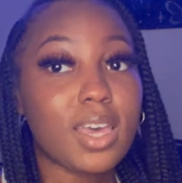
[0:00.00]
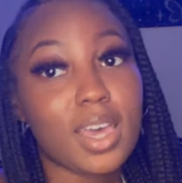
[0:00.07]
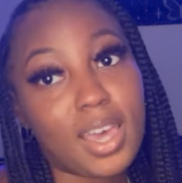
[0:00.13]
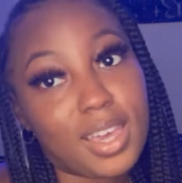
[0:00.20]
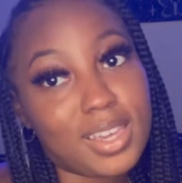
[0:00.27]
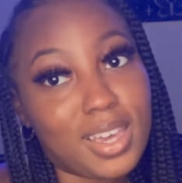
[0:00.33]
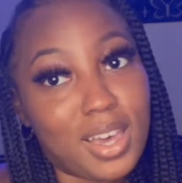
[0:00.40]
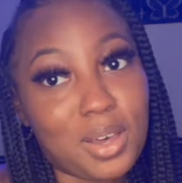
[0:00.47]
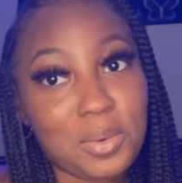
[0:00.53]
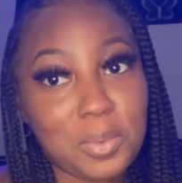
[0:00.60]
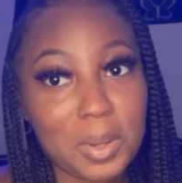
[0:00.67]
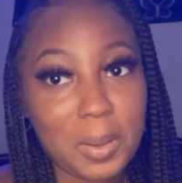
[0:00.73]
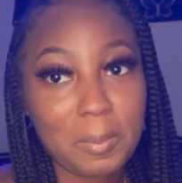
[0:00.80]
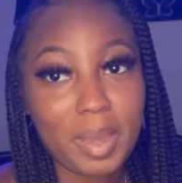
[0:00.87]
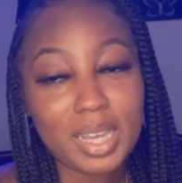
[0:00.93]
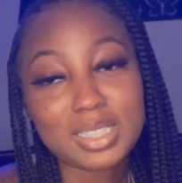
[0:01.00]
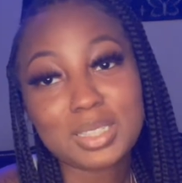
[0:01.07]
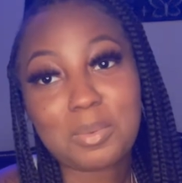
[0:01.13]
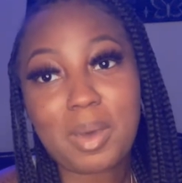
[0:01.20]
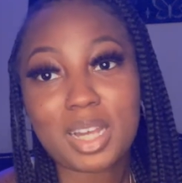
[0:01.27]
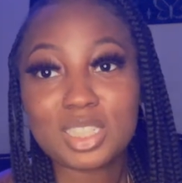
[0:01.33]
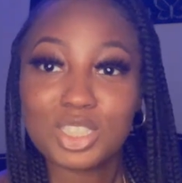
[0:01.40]
Hey y'all, welcome back to
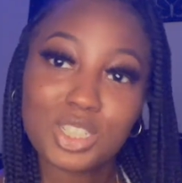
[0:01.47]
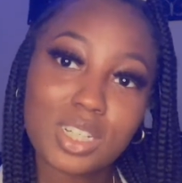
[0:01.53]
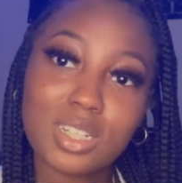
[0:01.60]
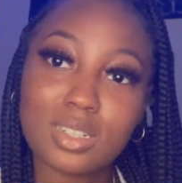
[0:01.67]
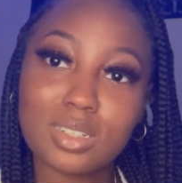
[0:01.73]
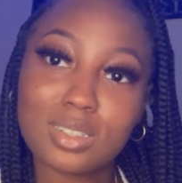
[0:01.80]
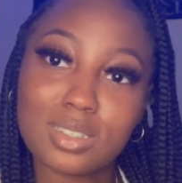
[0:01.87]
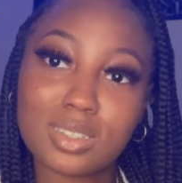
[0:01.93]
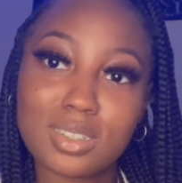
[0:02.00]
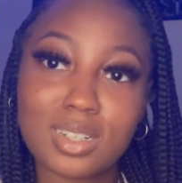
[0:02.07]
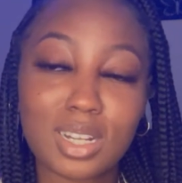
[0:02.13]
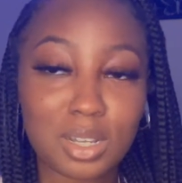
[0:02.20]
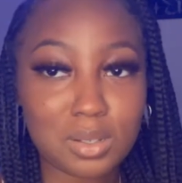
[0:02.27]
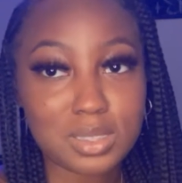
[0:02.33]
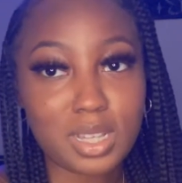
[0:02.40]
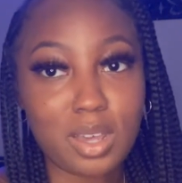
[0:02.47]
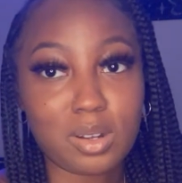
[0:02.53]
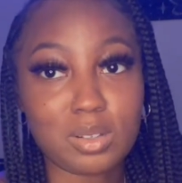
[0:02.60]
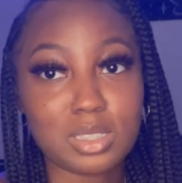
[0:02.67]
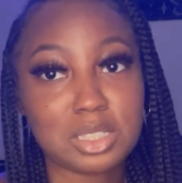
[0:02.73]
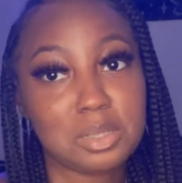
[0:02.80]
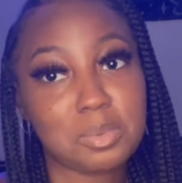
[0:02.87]
my channel. Long time no
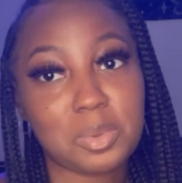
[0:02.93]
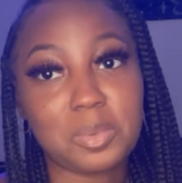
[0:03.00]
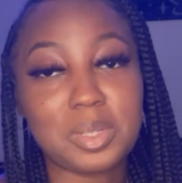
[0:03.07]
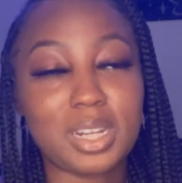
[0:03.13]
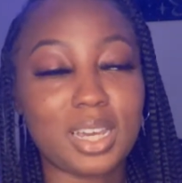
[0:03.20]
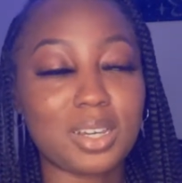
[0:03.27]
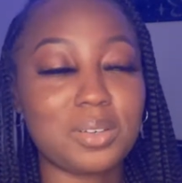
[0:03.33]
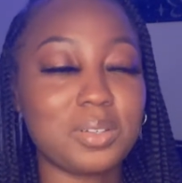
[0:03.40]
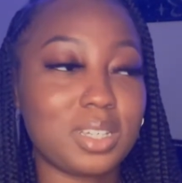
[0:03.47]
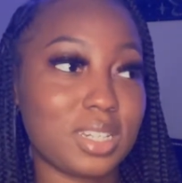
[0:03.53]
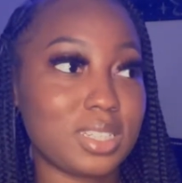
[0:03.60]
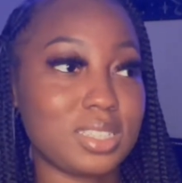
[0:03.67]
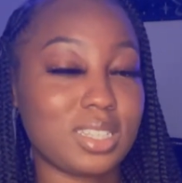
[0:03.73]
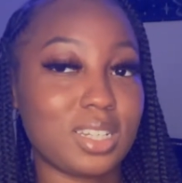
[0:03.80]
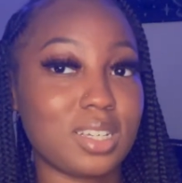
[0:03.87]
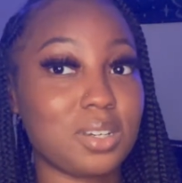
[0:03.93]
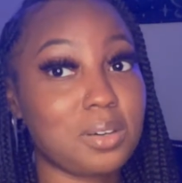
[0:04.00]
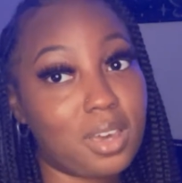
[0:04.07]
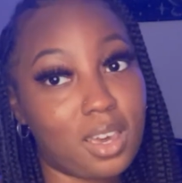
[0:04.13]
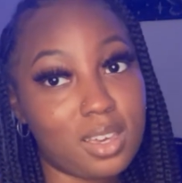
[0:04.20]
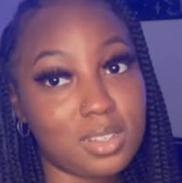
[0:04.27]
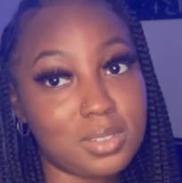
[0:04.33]
see, but we're not gonna get into that,
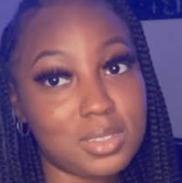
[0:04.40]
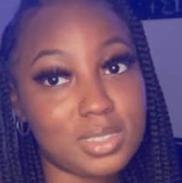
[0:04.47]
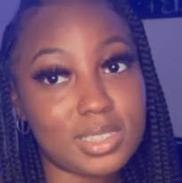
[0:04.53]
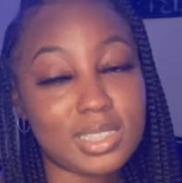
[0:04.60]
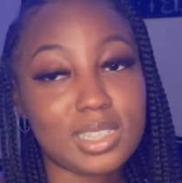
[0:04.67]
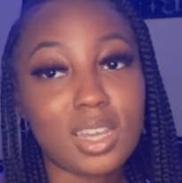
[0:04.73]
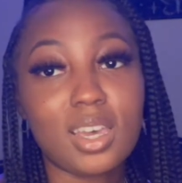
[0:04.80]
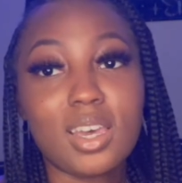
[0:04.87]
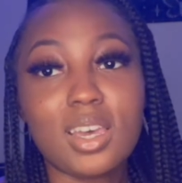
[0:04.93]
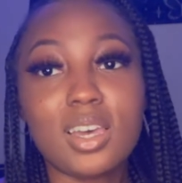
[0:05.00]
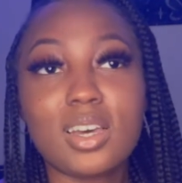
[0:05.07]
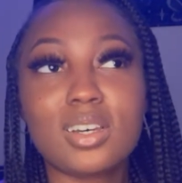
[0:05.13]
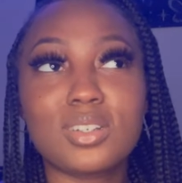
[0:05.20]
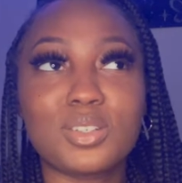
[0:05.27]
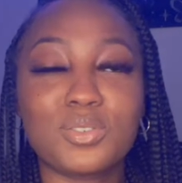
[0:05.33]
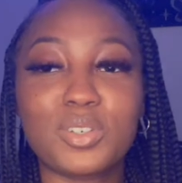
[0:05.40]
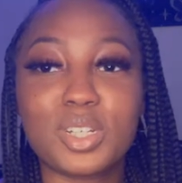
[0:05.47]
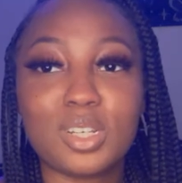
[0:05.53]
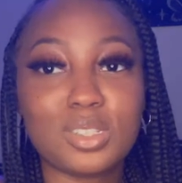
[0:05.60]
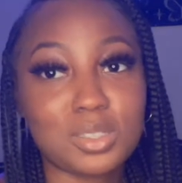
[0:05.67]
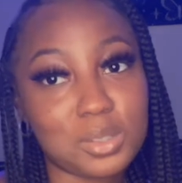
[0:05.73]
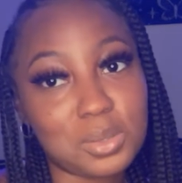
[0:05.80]
okay? For
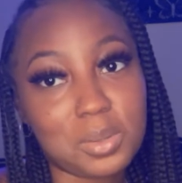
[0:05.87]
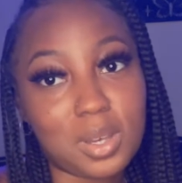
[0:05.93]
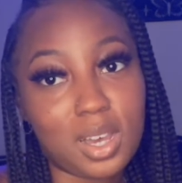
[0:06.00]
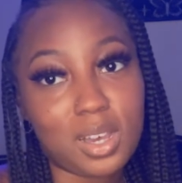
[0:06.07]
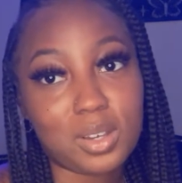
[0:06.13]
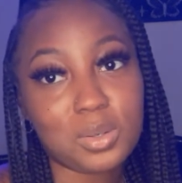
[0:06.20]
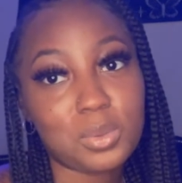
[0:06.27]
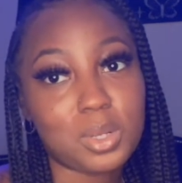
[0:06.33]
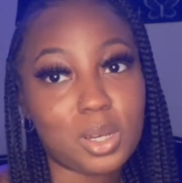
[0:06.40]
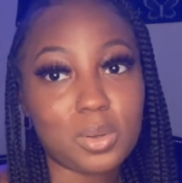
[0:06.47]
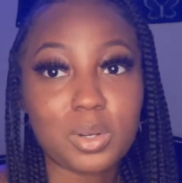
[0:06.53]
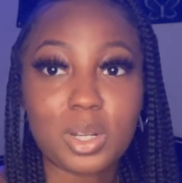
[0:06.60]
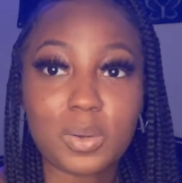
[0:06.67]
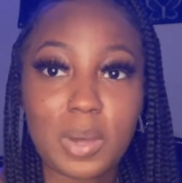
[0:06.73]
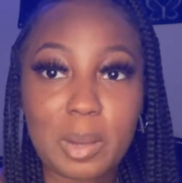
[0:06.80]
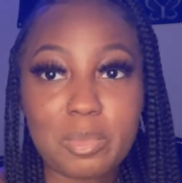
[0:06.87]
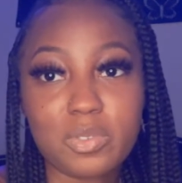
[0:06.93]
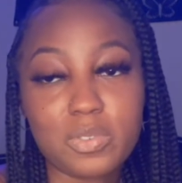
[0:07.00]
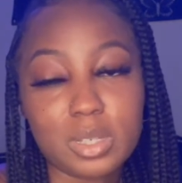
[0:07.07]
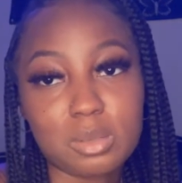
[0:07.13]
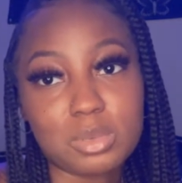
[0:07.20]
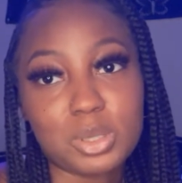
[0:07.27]
those of you who don't know, I'm a
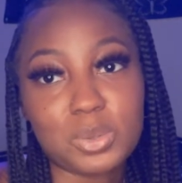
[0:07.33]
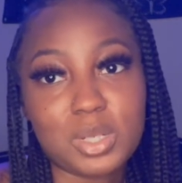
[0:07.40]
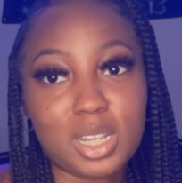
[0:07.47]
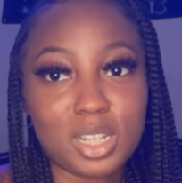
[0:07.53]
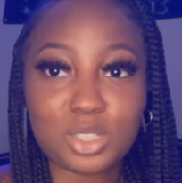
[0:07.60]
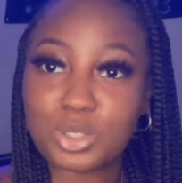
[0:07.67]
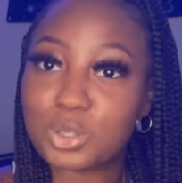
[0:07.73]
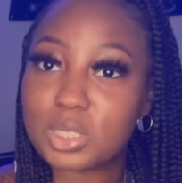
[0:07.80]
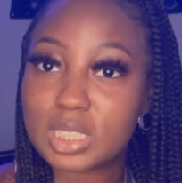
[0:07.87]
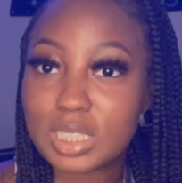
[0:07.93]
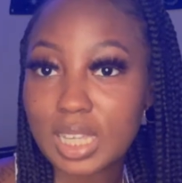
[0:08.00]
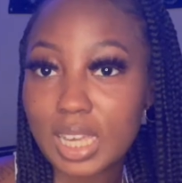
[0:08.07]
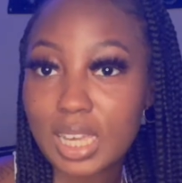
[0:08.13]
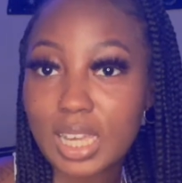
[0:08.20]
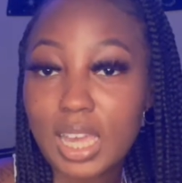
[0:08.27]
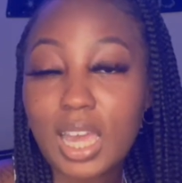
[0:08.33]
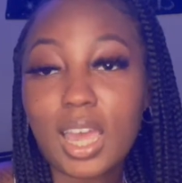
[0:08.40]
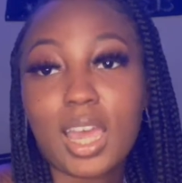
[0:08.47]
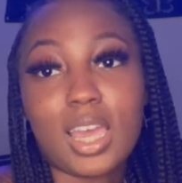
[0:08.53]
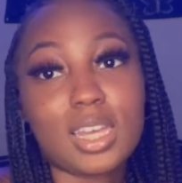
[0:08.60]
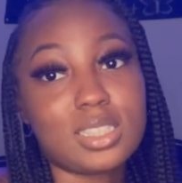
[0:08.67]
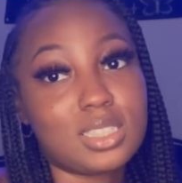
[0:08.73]
film student at Georgia State,
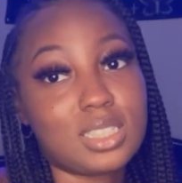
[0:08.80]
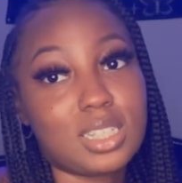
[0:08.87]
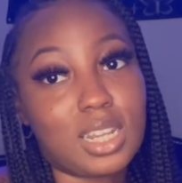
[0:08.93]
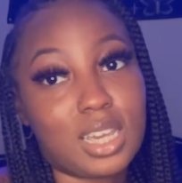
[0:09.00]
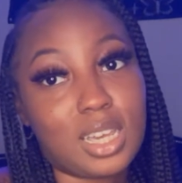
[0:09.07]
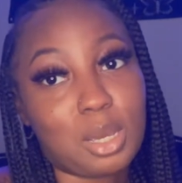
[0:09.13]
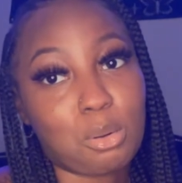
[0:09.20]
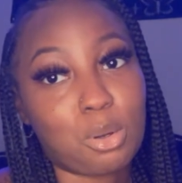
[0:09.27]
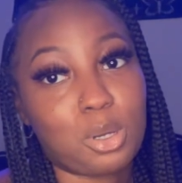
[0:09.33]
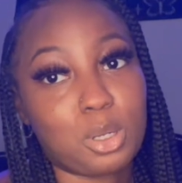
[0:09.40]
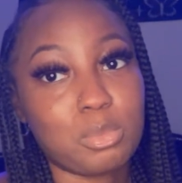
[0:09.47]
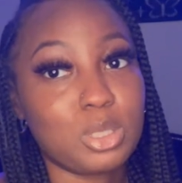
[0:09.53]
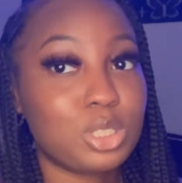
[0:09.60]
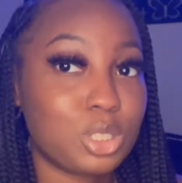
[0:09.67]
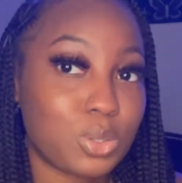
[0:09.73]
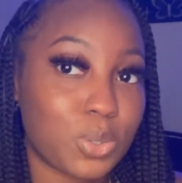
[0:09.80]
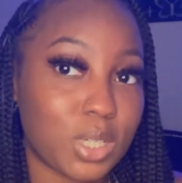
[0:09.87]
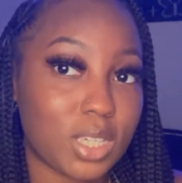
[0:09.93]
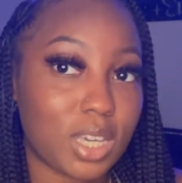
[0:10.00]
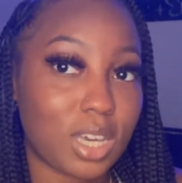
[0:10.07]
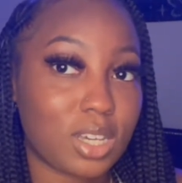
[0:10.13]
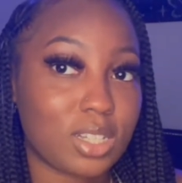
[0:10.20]
and today I'm going to be showing
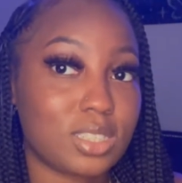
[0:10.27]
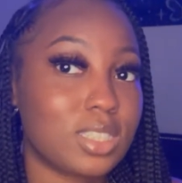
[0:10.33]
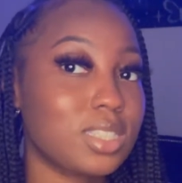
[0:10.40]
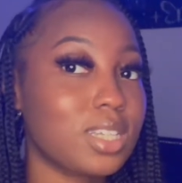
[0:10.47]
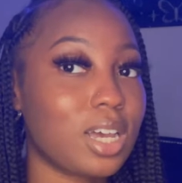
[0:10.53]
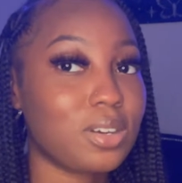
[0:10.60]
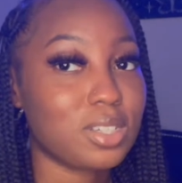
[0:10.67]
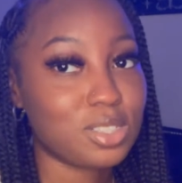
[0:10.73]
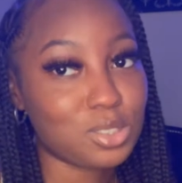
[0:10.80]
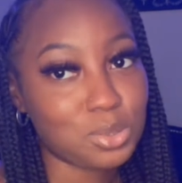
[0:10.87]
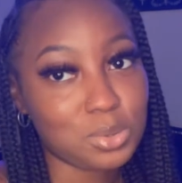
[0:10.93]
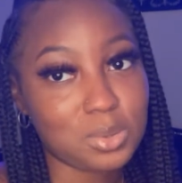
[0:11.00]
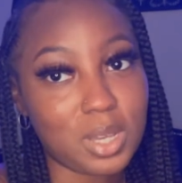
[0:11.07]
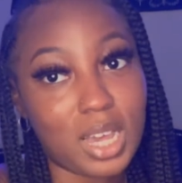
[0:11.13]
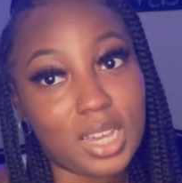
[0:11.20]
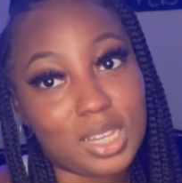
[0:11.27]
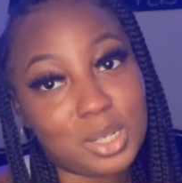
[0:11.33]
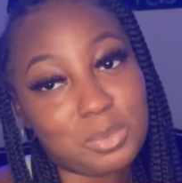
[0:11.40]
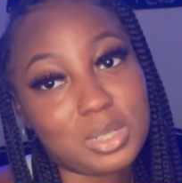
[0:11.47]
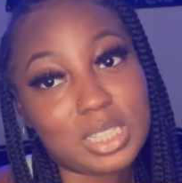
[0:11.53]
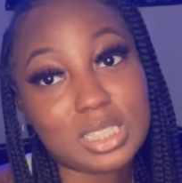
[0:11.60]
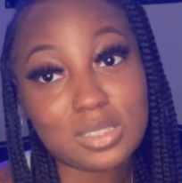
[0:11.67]
y'all just how in tune I am
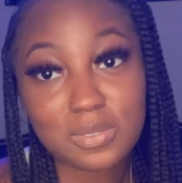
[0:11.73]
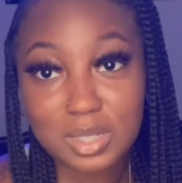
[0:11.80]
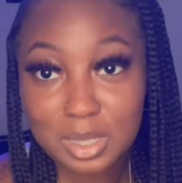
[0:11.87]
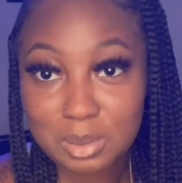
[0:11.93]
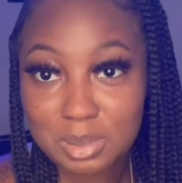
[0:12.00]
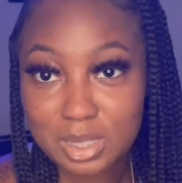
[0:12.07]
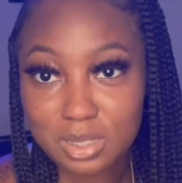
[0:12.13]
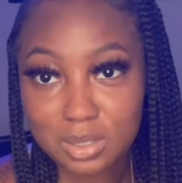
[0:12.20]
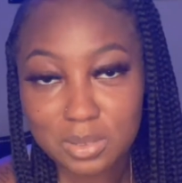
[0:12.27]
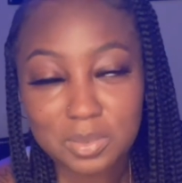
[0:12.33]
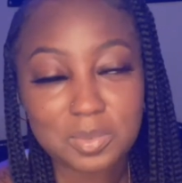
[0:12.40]
with this film stuff.